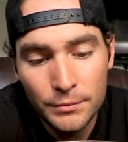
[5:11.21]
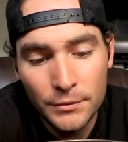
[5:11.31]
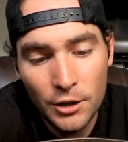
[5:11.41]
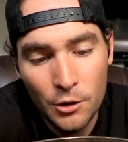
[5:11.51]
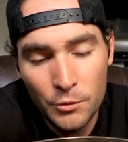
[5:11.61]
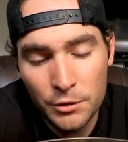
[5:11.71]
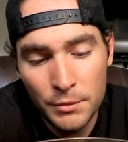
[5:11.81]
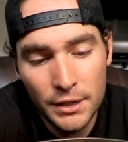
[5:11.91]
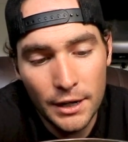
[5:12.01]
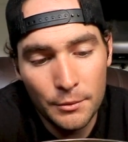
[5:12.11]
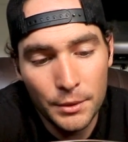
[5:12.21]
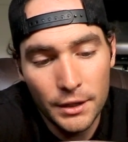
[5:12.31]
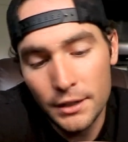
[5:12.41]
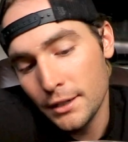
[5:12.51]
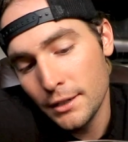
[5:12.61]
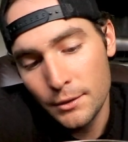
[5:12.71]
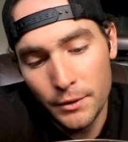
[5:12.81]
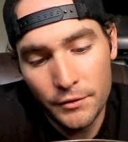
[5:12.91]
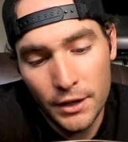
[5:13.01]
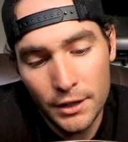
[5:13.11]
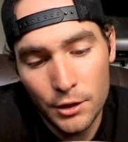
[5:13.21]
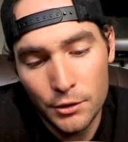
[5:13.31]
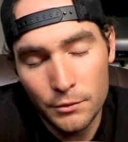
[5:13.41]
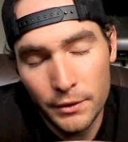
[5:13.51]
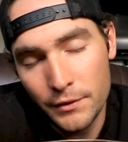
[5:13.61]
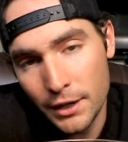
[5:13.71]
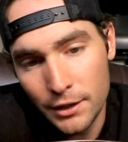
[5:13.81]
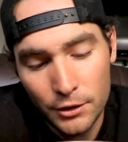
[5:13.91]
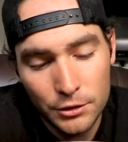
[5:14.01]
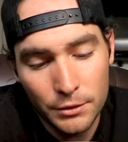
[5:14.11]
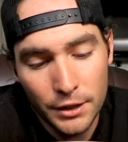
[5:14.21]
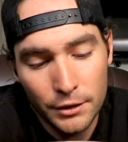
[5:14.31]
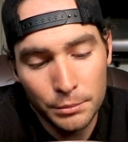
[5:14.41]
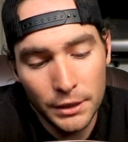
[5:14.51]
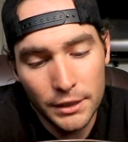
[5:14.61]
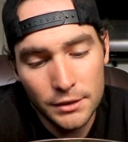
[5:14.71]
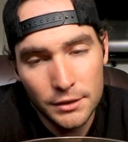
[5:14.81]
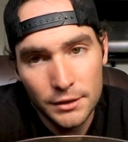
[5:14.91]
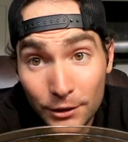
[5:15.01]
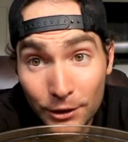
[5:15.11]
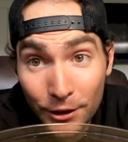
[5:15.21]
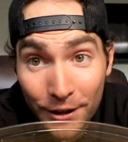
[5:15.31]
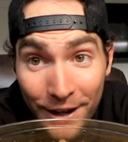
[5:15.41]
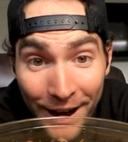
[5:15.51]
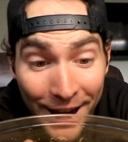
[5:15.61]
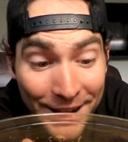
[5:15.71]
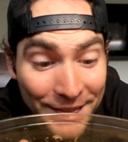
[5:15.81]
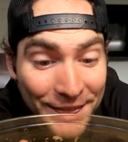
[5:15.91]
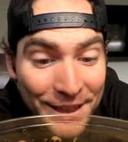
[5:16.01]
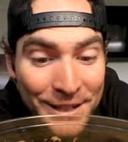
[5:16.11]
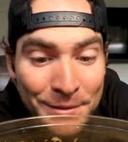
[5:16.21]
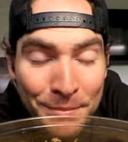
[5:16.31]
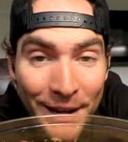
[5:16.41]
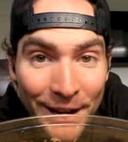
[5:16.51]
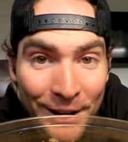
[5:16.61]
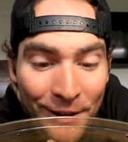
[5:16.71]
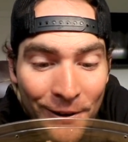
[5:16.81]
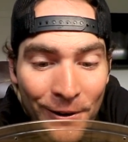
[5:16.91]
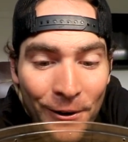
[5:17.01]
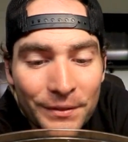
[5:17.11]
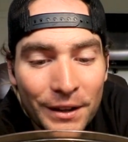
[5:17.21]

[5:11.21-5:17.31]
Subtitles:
You're home with me now, but we've got to go to another place. Look at this big girl.